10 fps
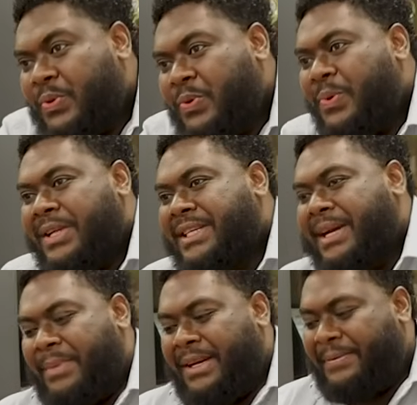So what's
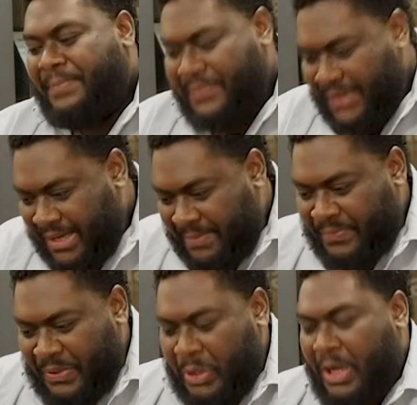coming? I
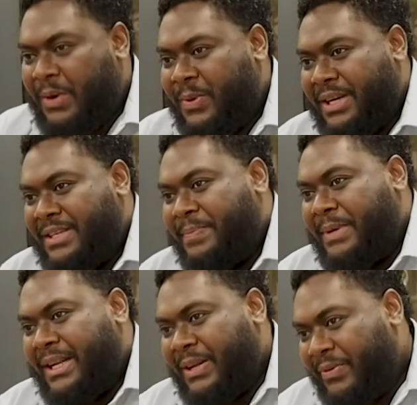don't want to
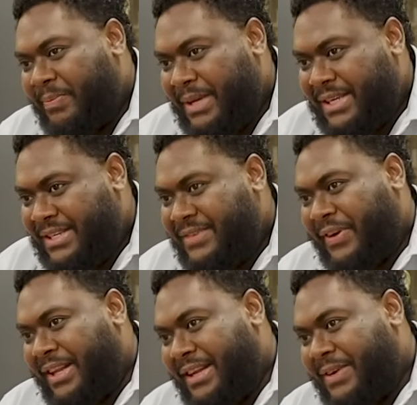spill a lot of beans
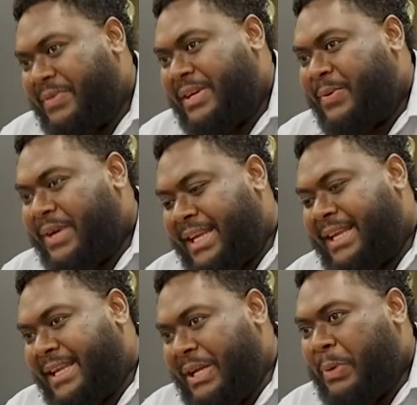right now. I want
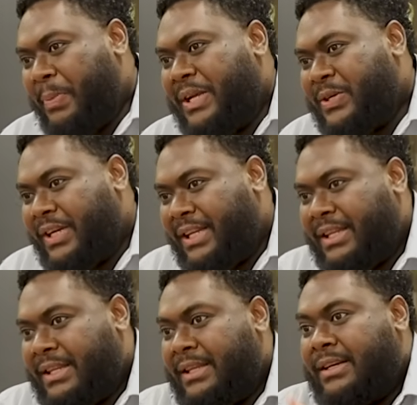to, make sure that
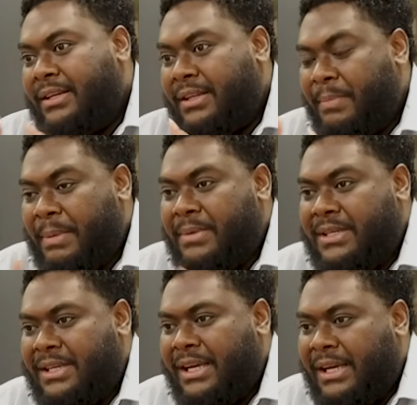the
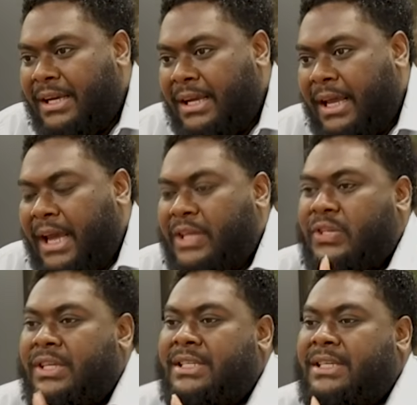members
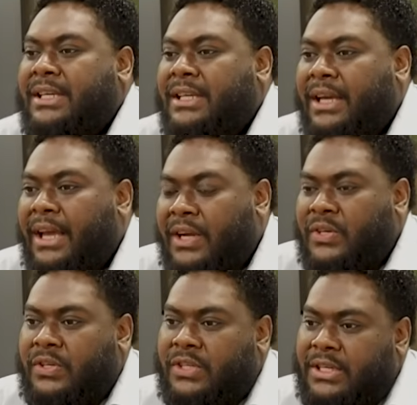actually see the
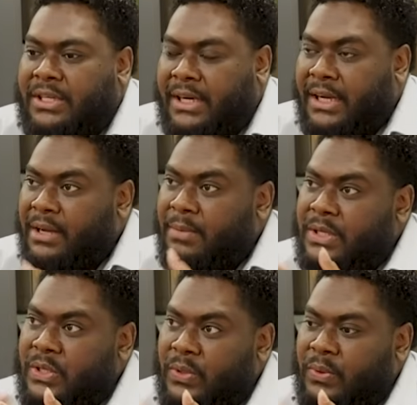actual changes that are
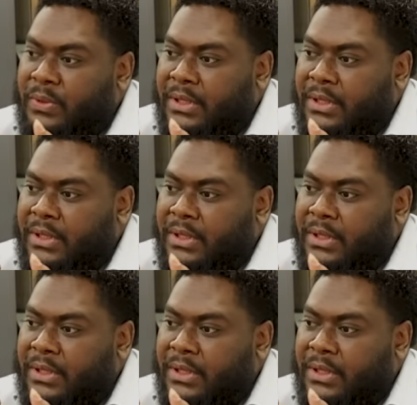coming. So